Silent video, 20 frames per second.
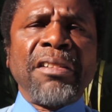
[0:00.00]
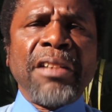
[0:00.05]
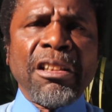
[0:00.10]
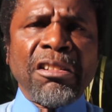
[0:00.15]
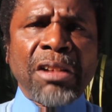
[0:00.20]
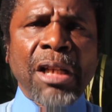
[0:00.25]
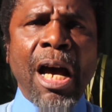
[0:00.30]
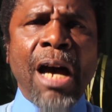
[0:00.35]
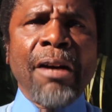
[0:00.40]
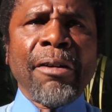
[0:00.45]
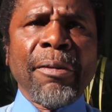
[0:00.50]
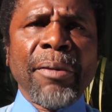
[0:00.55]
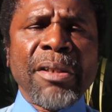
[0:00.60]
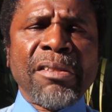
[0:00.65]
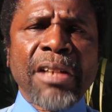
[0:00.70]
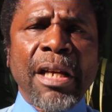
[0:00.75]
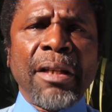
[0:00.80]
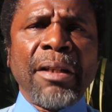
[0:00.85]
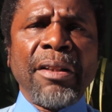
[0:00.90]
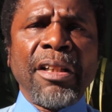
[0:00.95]
This Congress
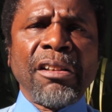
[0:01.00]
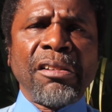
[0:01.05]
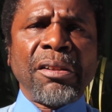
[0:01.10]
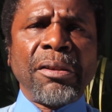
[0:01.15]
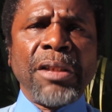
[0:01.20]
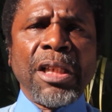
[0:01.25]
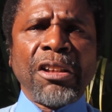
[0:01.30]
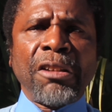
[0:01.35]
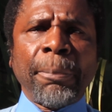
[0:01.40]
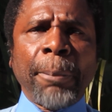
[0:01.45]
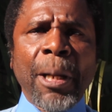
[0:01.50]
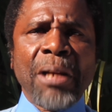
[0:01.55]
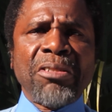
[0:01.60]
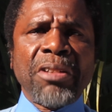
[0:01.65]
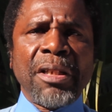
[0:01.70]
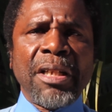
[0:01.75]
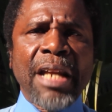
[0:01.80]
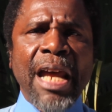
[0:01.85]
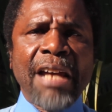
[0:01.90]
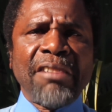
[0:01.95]
and this
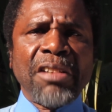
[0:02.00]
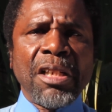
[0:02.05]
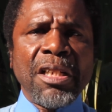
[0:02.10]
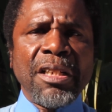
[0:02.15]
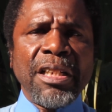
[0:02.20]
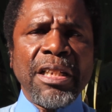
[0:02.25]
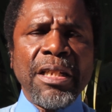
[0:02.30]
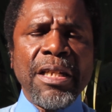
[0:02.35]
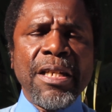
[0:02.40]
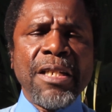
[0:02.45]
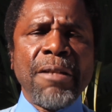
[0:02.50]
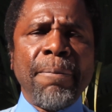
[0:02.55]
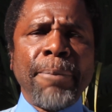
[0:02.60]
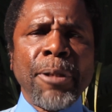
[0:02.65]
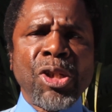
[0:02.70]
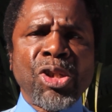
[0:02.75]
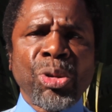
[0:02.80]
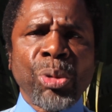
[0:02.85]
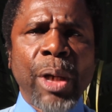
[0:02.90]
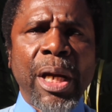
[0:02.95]
President has indeed
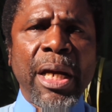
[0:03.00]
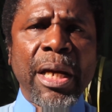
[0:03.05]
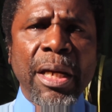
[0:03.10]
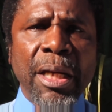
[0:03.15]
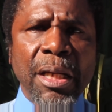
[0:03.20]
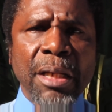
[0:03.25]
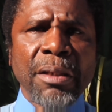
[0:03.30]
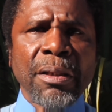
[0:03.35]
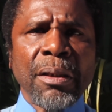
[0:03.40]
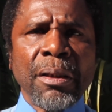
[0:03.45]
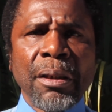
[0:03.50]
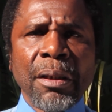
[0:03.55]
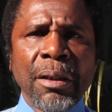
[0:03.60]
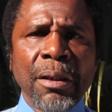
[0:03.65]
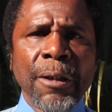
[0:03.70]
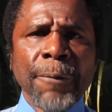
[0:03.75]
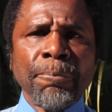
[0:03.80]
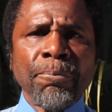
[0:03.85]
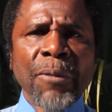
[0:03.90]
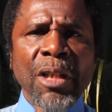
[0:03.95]
betrayed
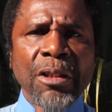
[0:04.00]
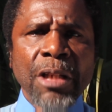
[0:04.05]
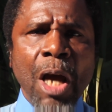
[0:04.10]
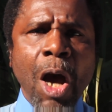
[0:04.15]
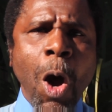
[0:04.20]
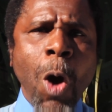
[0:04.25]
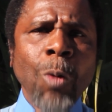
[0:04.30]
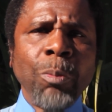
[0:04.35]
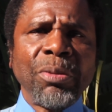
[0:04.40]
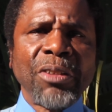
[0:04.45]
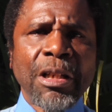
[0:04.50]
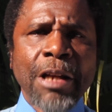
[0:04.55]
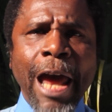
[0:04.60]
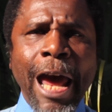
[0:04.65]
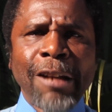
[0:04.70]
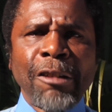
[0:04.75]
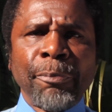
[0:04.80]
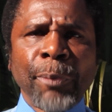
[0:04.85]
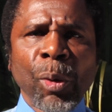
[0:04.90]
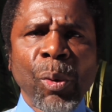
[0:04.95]
the hopes and
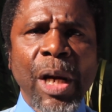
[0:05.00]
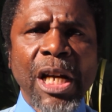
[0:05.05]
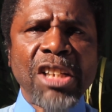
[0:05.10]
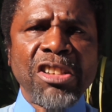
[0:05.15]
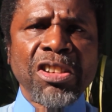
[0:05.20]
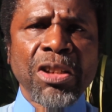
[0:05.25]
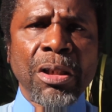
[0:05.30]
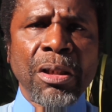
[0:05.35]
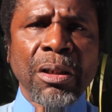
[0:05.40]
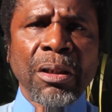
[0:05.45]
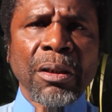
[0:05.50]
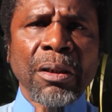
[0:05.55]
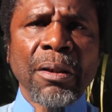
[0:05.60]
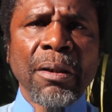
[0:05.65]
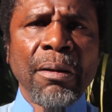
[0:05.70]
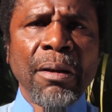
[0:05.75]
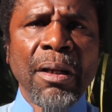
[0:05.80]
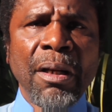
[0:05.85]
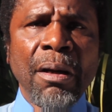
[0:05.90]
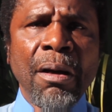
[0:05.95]
aspiration
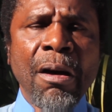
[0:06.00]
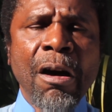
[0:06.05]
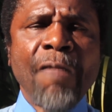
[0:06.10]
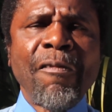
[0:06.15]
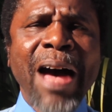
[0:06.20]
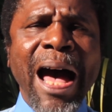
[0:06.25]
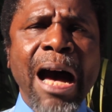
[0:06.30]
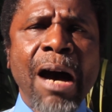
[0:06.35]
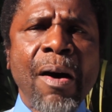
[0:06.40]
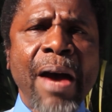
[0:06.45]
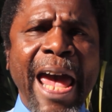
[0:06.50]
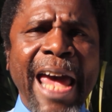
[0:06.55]
of our